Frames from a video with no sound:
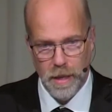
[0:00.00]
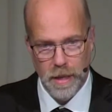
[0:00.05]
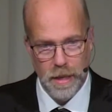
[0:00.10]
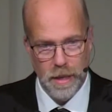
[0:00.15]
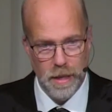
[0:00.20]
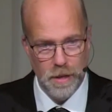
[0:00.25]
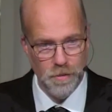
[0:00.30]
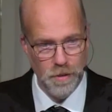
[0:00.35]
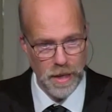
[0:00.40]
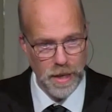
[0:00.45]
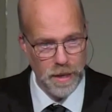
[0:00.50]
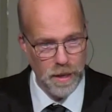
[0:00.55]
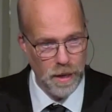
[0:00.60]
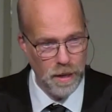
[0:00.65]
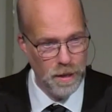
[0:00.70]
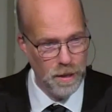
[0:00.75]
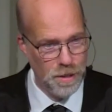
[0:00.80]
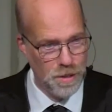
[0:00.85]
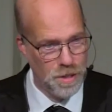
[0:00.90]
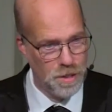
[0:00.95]
In
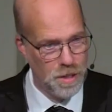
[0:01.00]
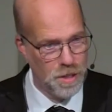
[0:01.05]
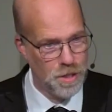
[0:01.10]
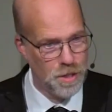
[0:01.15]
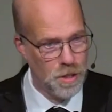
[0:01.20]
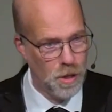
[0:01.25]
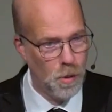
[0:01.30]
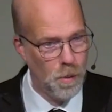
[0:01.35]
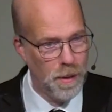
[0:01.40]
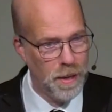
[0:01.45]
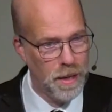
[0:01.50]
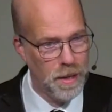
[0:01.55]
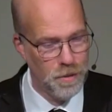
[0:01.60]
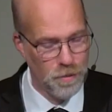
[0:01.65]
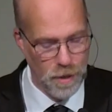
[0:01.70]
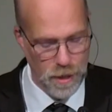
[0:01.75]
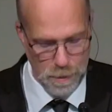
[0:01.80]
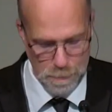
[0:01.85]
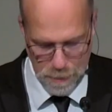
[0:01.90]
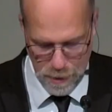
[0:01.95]
regards to sowing and
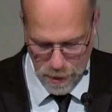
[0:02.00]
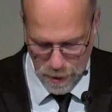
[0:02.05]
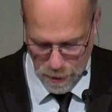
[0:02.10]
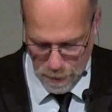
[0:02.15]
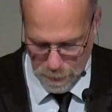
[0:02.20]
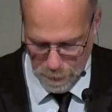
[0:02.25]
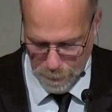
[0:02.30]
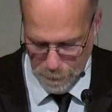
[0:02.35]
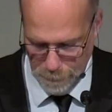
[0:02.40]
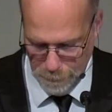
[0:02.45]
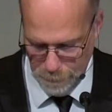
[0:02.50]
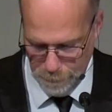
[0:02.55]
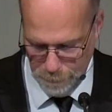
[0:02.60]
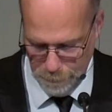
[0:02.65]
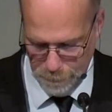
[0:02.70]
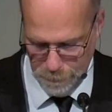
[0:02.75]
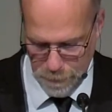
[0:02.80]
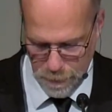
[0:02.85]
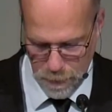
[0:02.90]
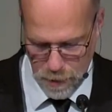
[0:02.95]
reaping,
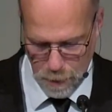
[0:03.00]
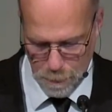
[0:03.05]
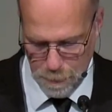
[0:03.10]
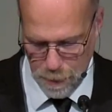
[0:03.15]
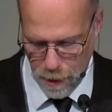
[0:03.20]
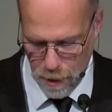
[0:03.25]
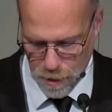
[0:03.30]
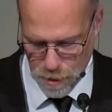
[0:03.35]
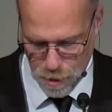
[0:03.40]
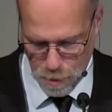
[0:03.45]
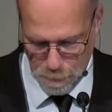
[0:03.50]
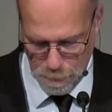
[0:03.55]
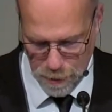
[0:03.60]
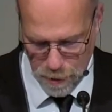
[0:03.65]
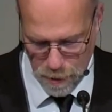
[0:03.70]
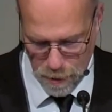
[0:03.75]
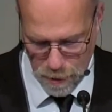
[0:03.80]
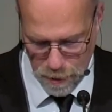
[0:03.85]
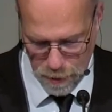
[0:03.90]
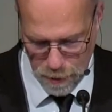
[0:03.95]
the Apostle
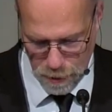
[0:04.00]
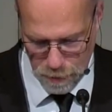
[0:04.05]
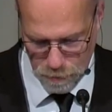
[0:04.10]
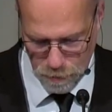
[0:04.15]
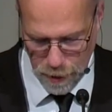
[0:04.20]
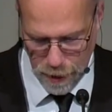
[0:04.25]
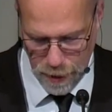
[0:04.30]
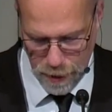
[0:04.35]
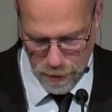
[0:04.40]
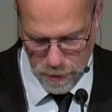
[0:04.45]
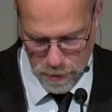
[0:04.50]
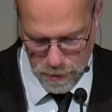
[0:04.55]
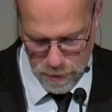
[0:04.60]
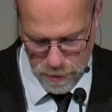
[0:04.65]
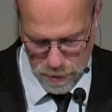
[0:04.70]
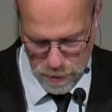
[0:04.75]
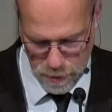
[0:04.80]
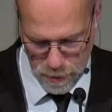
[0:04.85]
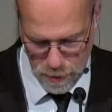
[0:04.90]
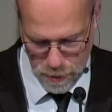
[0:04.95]
Paul writes,